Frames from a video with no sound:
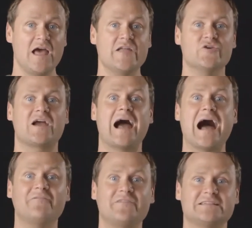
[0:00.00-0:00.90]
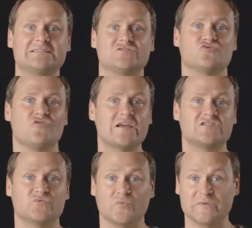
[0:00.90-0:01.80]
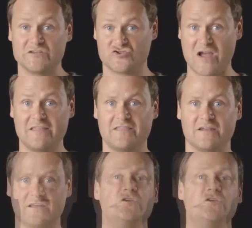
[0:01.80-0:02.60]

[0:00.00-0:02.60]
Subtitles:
and your confidence and direction will be strengthened.